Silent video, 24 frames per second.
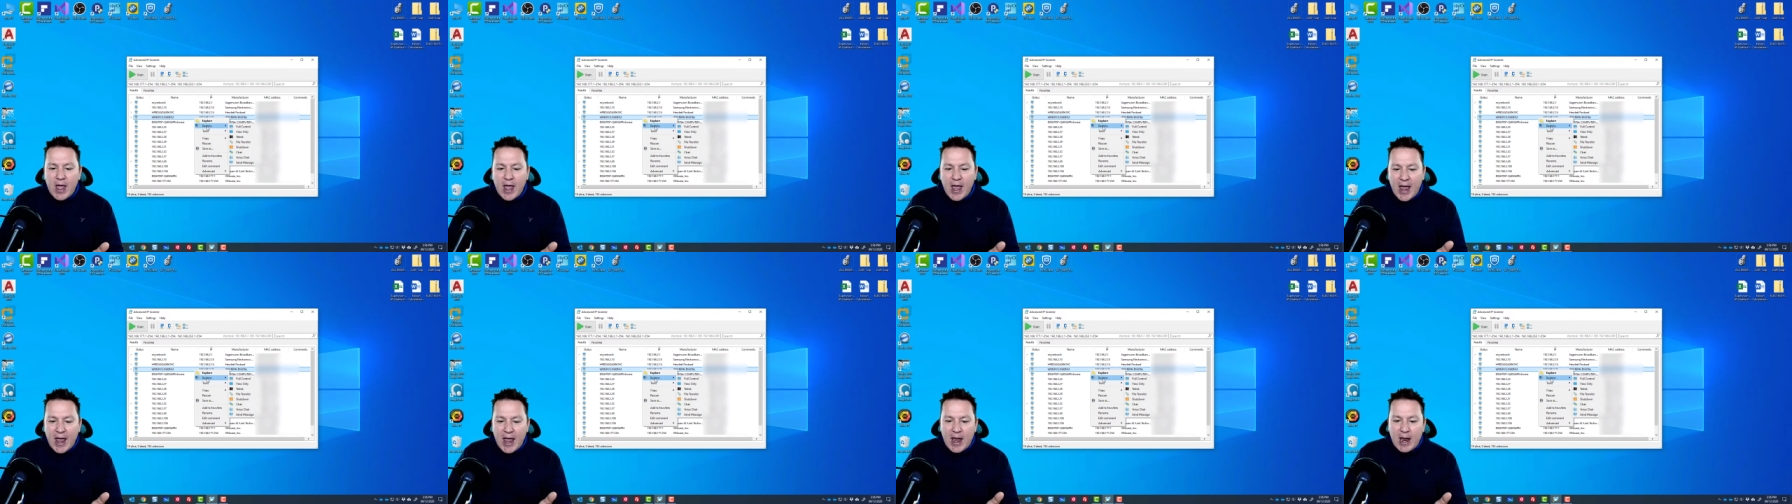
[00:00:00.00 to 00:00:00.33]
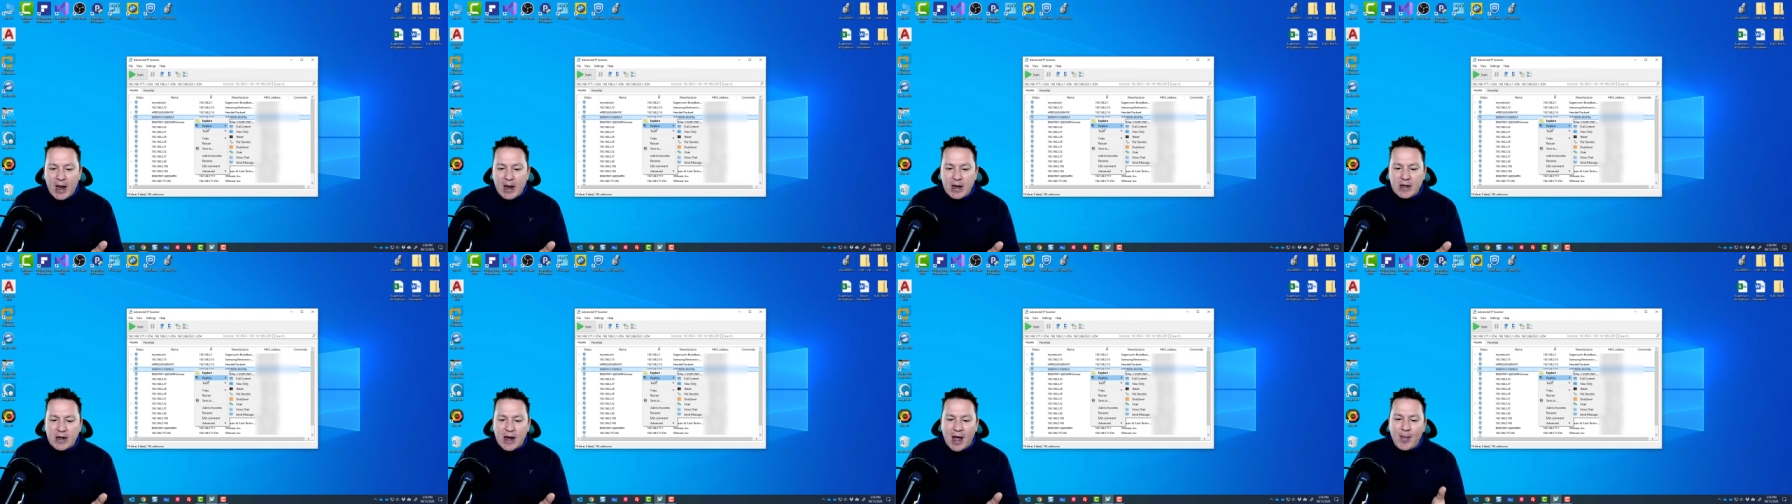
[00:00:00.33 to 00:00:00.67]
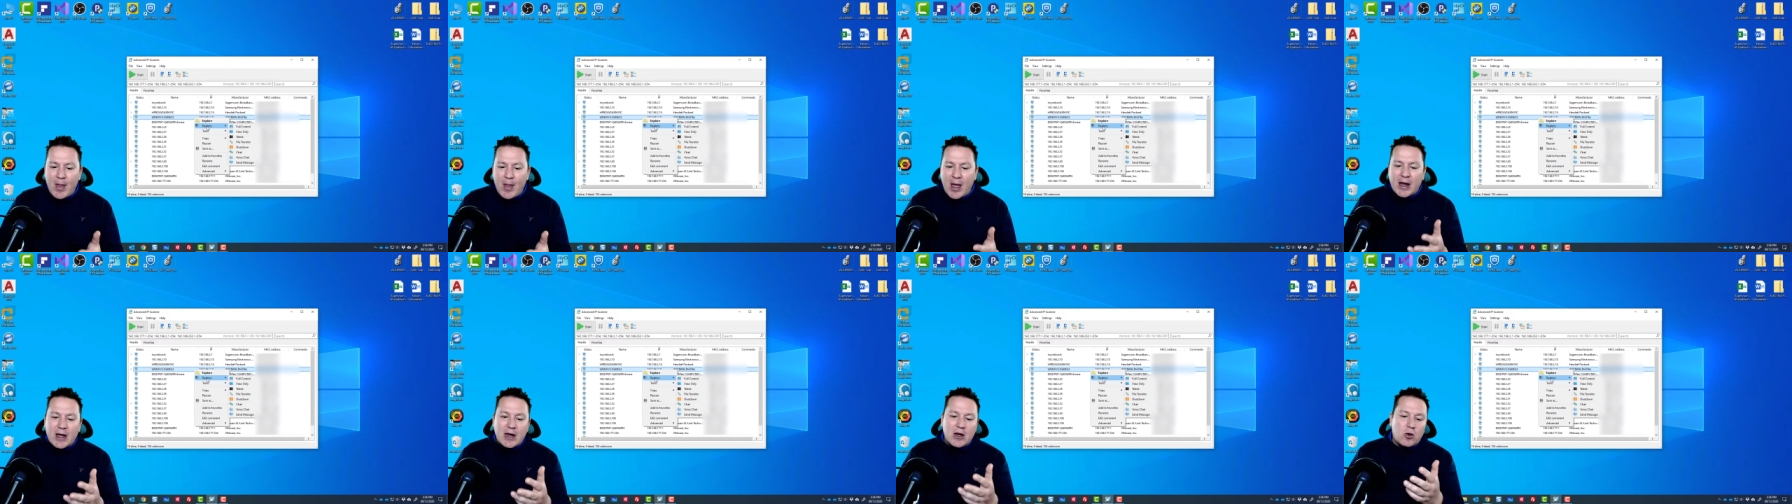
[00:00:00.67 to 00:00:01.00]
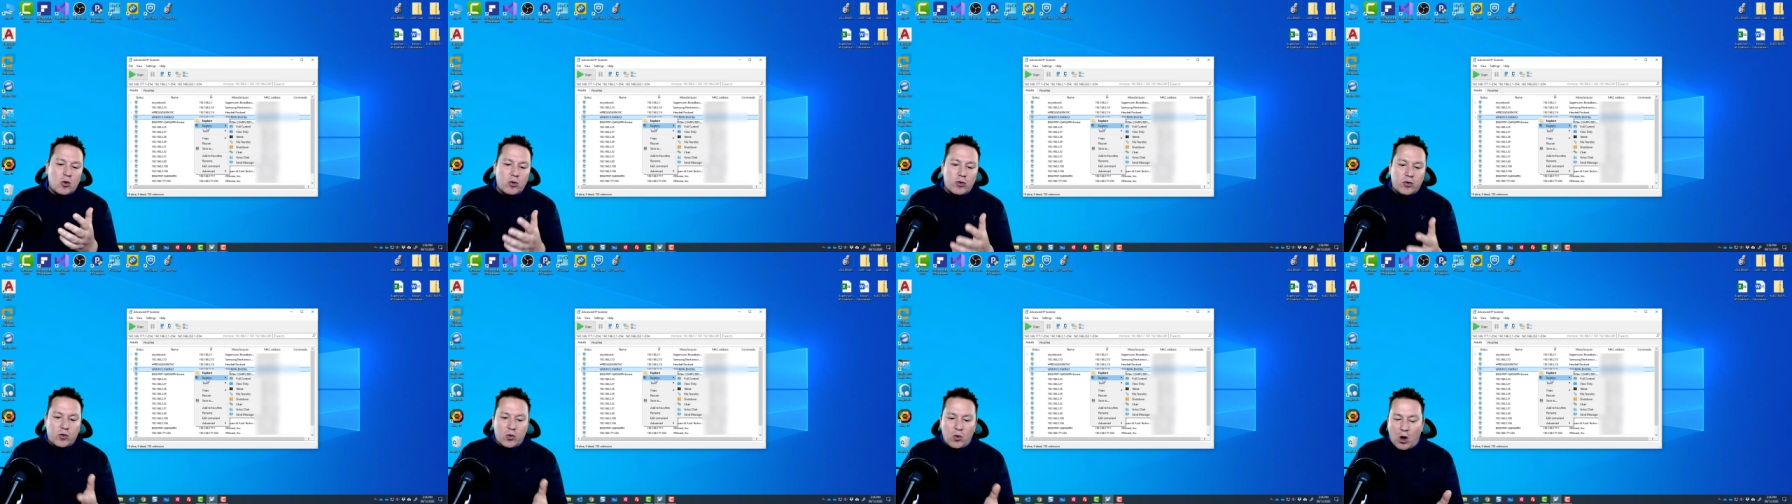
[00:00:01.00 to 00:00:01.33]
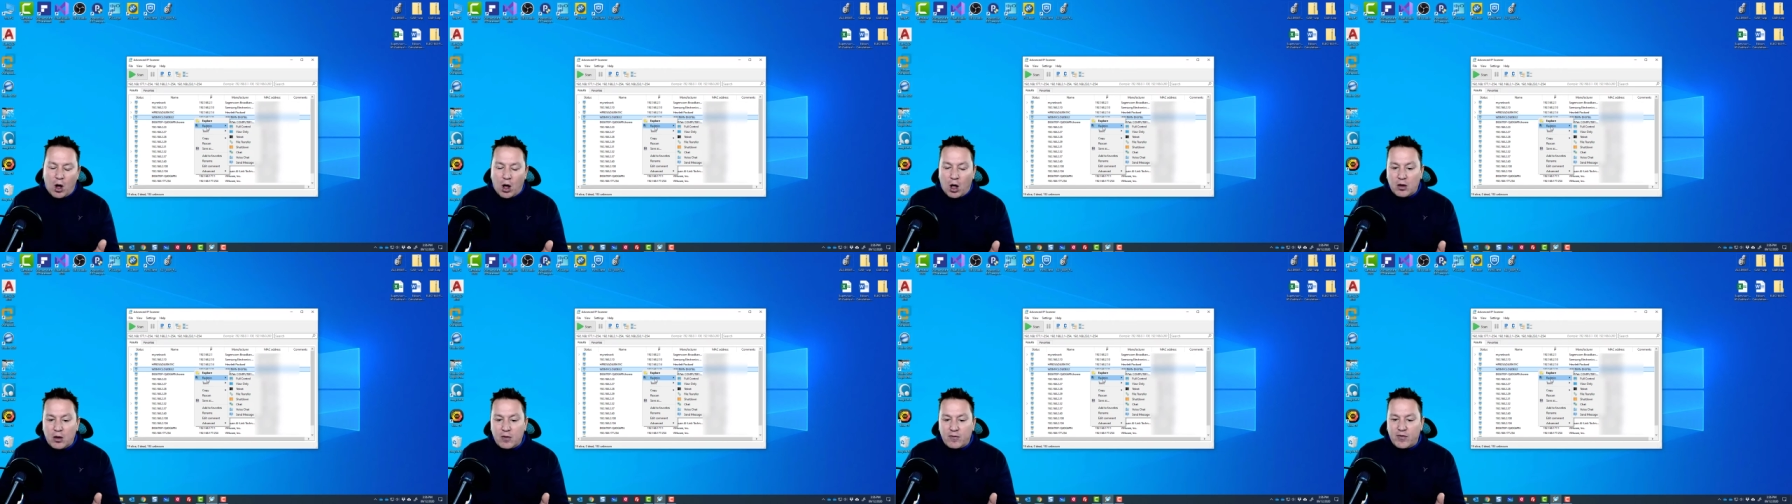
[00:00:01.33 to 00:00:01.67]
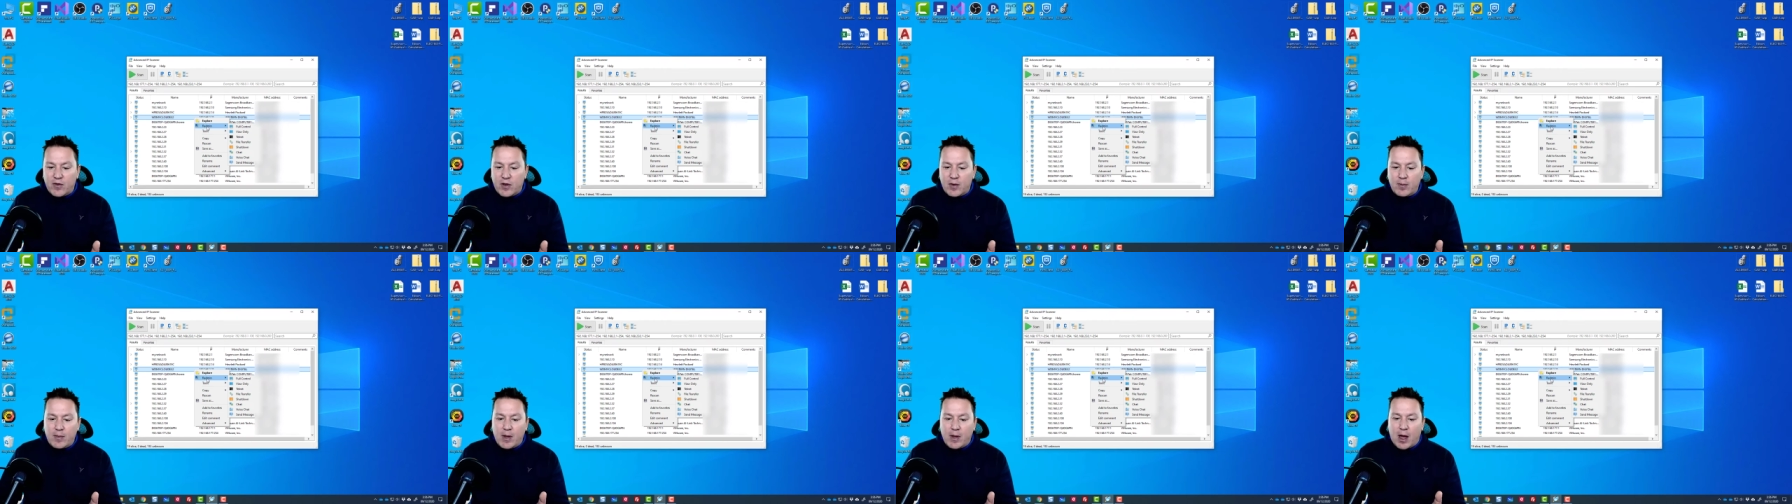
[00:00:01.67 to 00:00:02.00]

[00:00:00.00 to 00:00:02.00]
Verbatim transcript: And I'm not going to go through all of them.